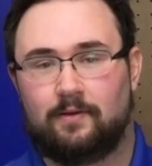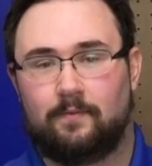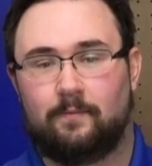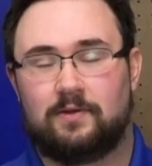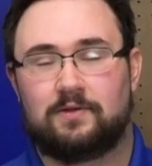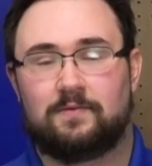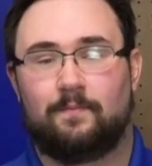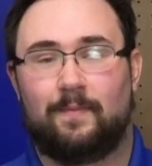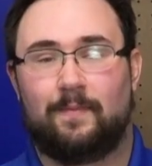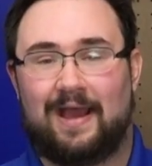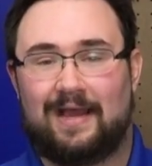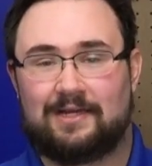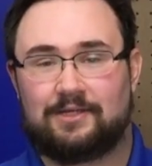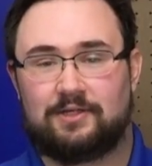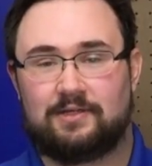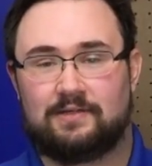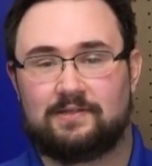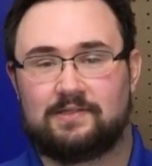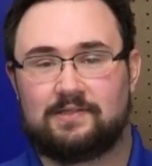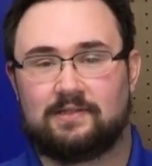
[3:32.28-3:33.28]
which
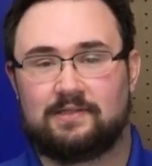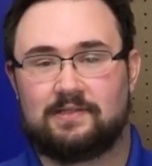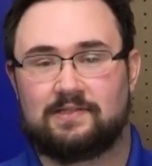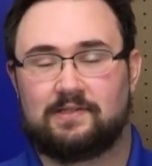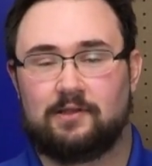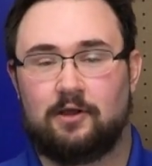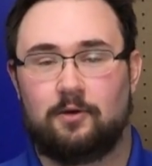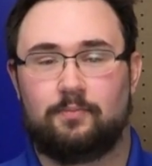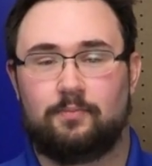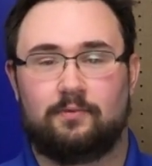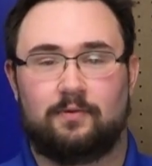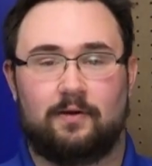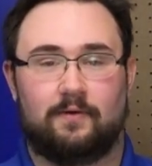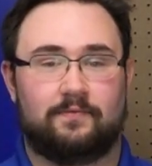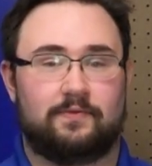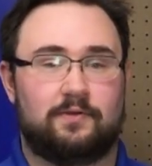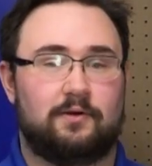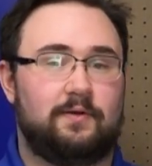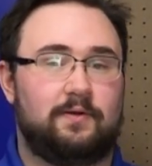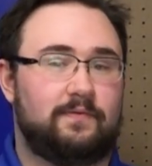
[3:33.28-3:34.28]
matches the slope of
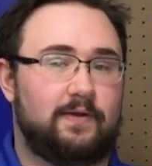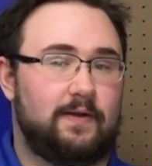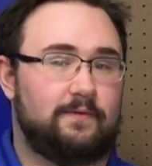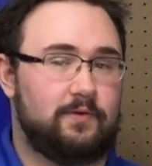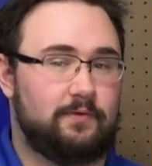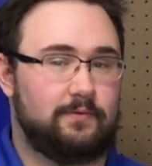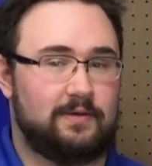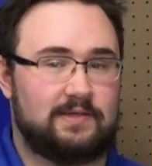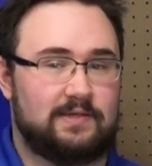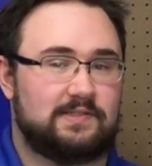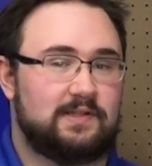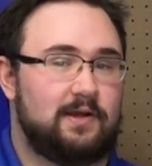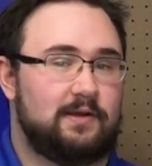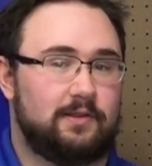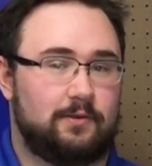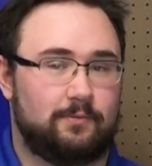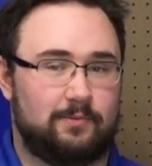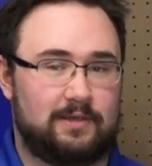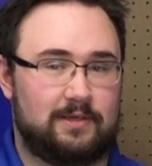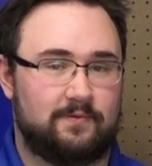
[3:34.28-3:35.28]
thirty-five degrees
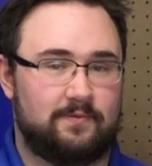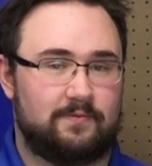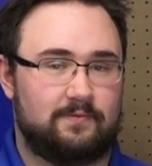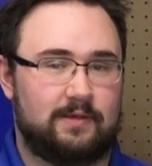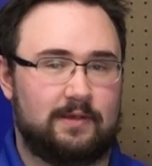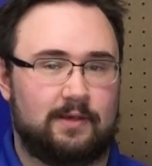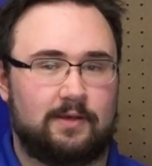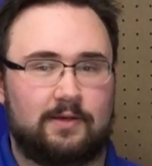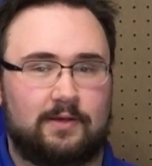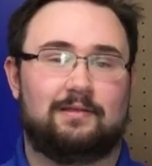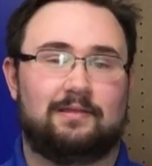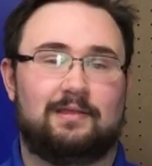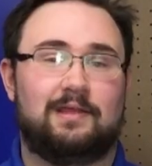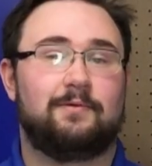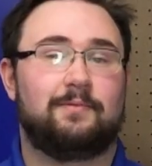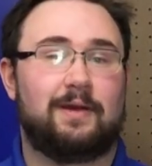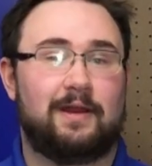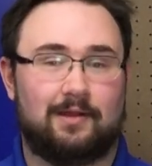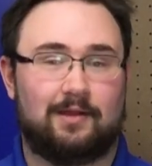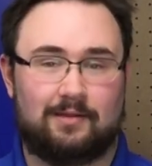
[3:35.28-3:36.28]
on the reef.
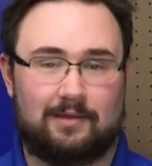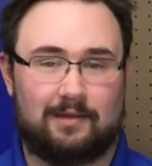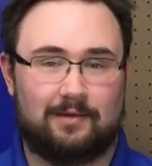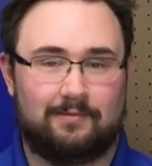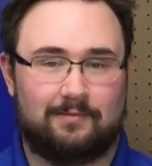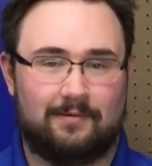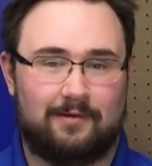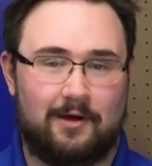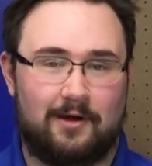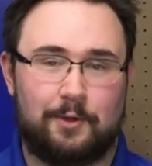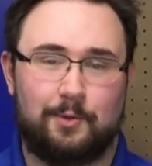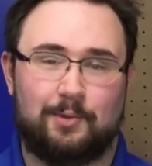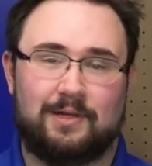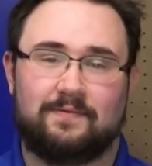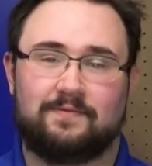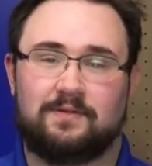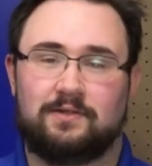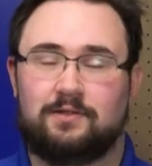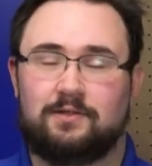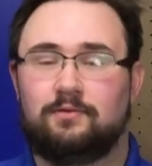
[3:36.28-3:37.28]
Theoretically, all you would
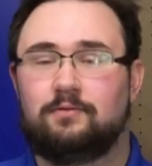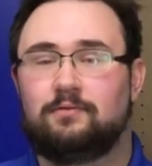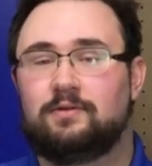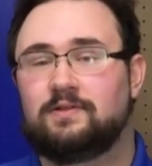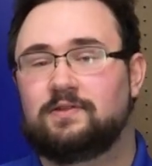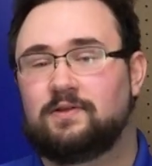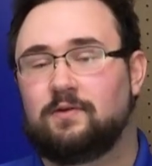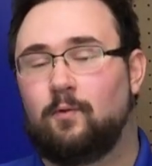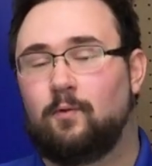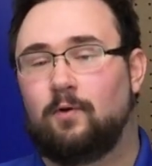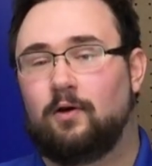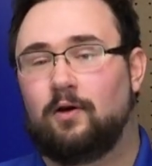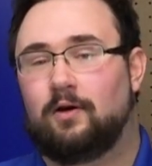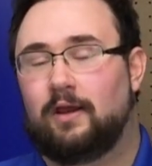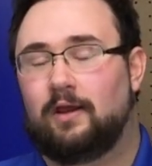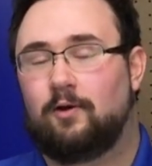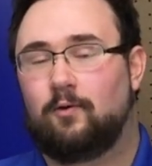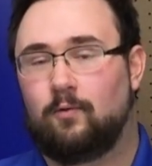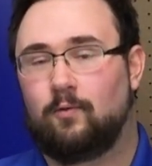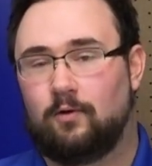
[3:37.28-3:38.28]
have to do to score
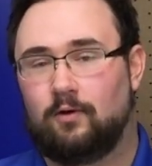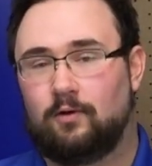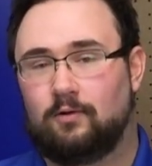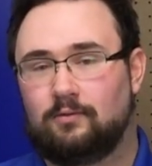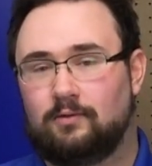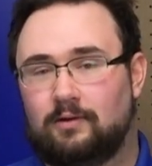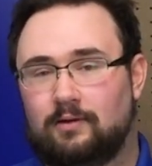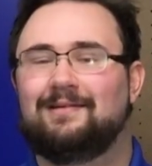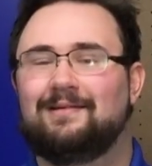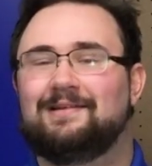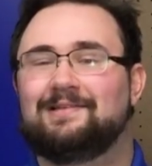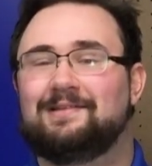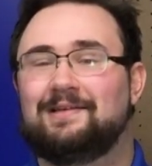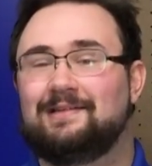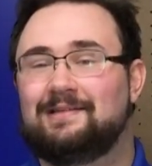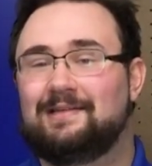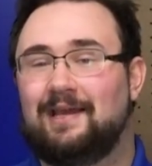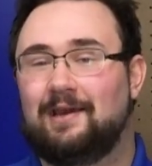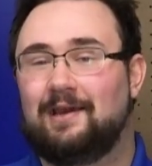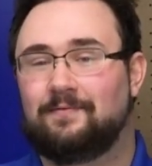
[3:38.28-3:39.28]
a coral is
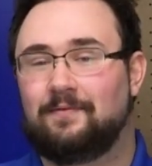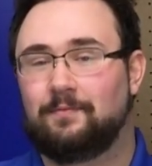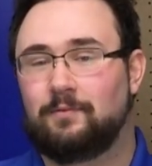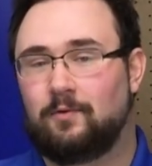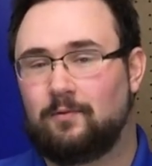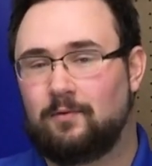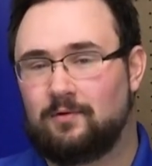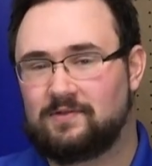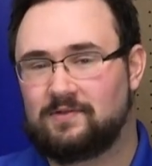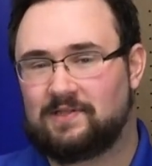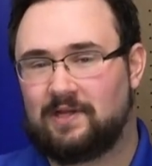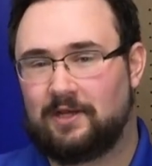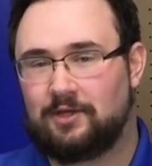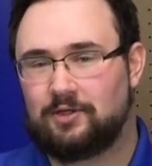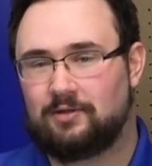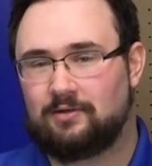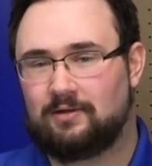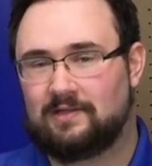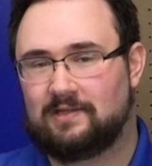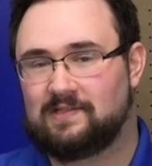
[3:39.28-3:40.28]
intake it from the coral
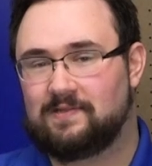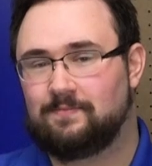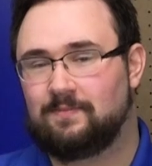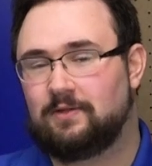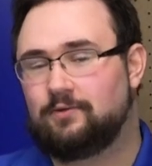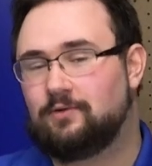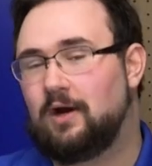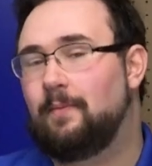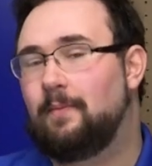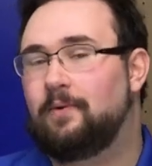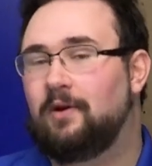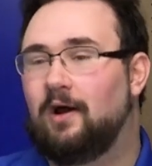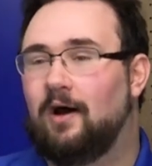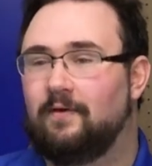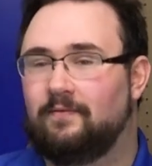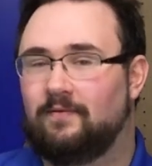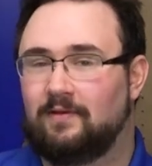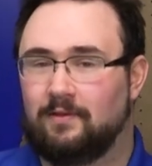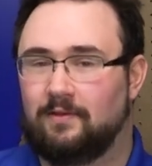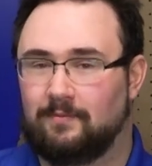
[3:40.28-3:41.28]
station and simply drop it
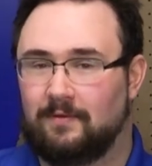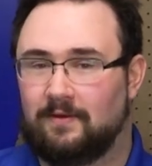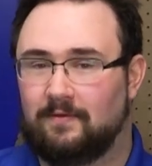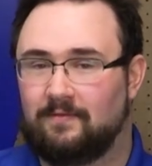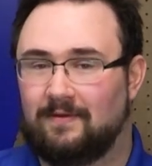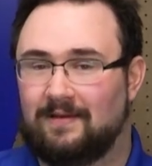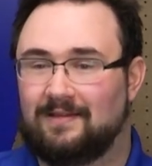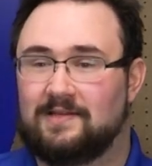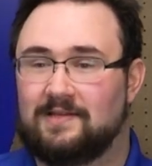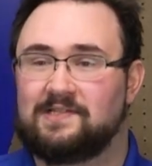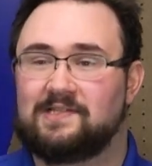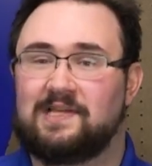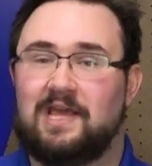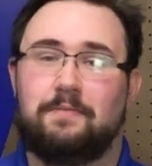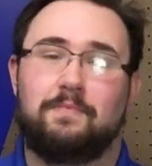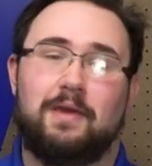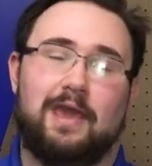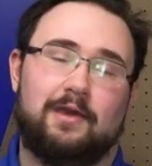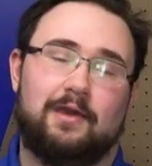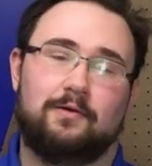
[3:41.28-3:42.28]
off at the reef at the
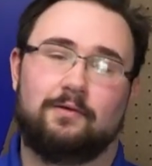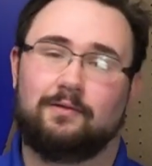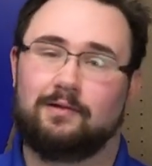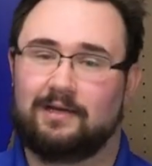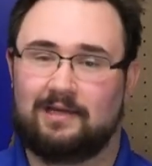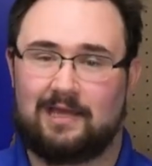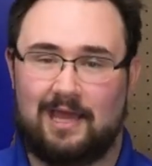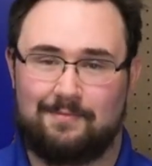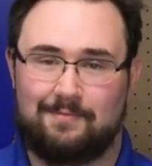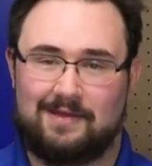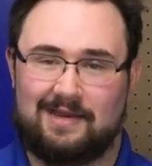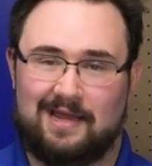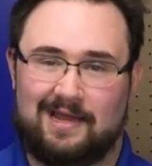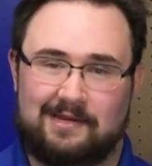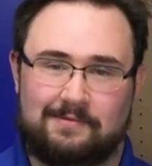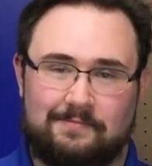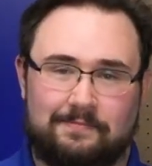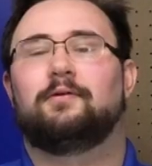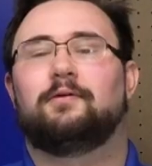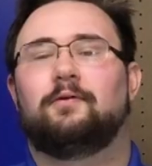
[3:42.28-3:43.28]
same angle it came in
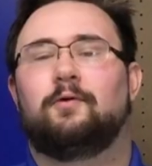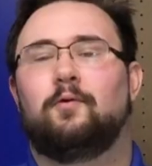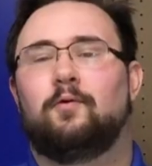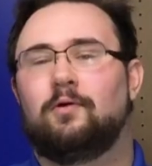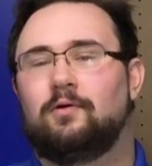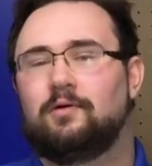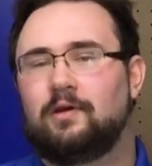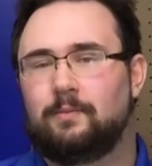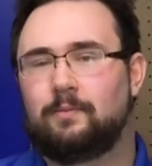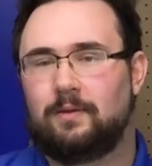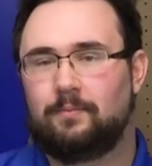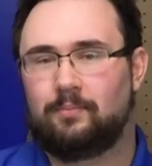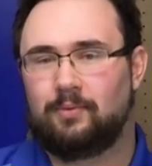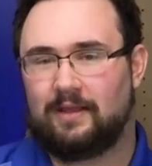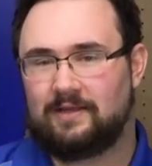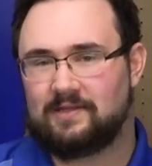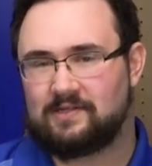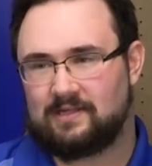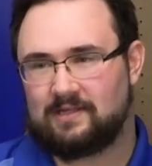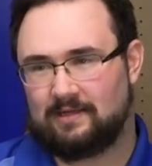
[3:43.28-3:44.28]
at. Coral can be
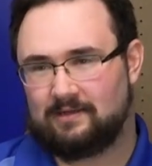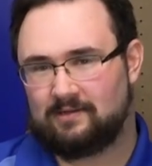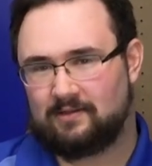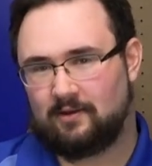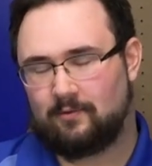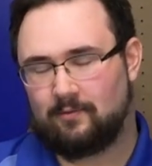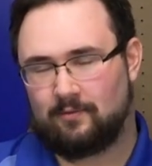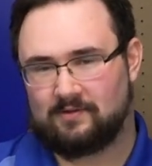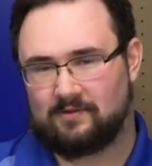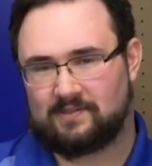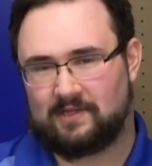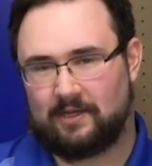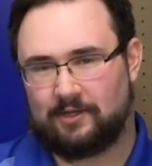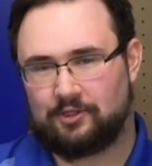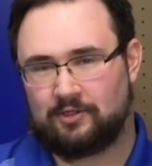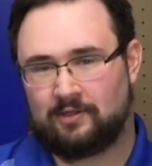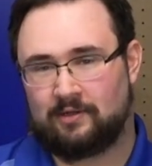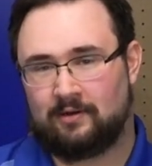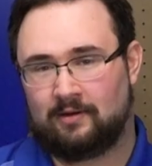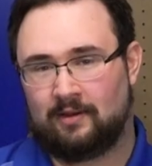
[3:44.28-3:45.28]
placed into the coral
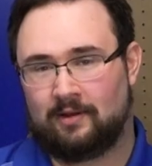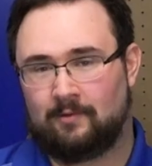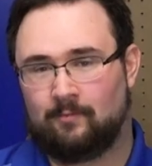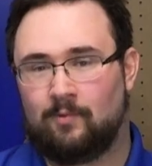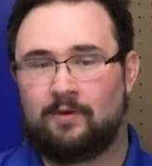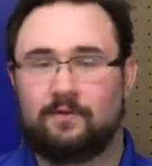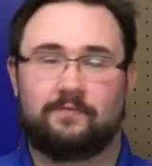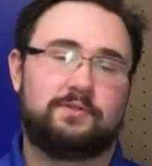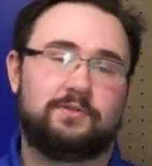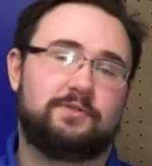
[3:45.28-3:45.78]
station in one of